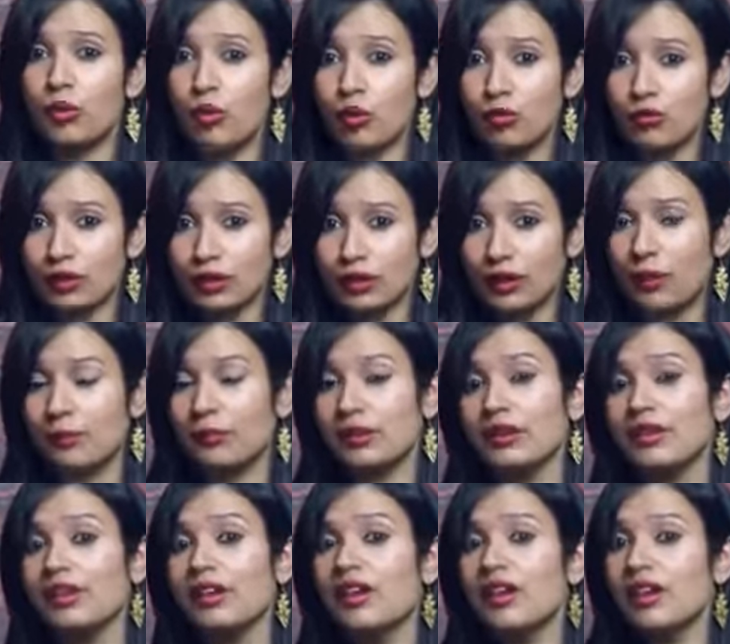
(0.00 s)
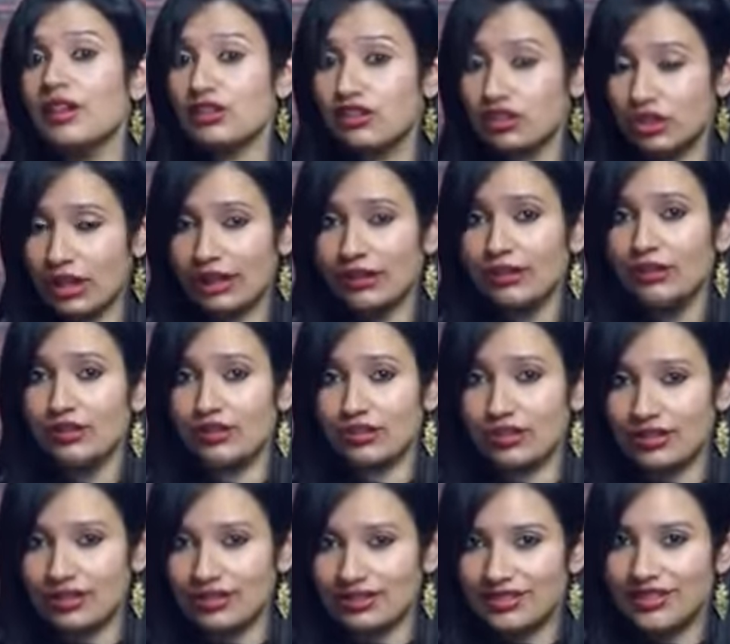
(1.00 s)
overcoming
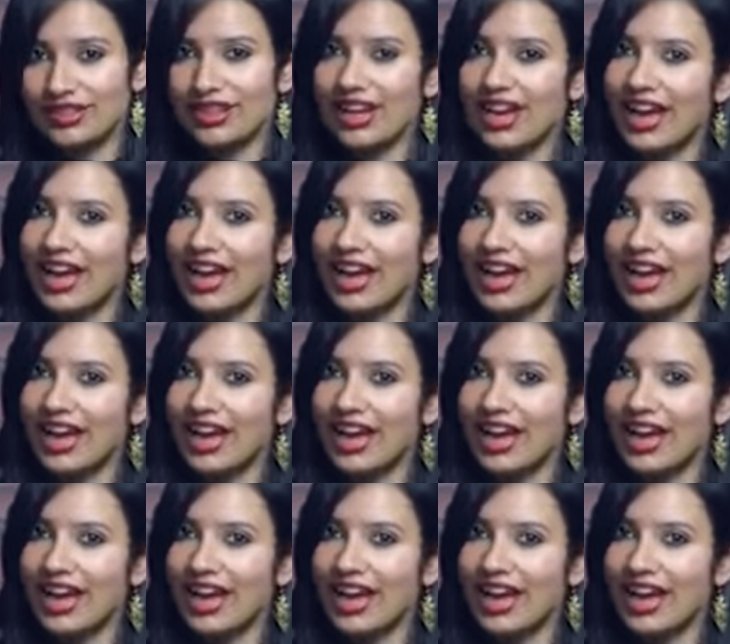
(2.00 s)
challenges.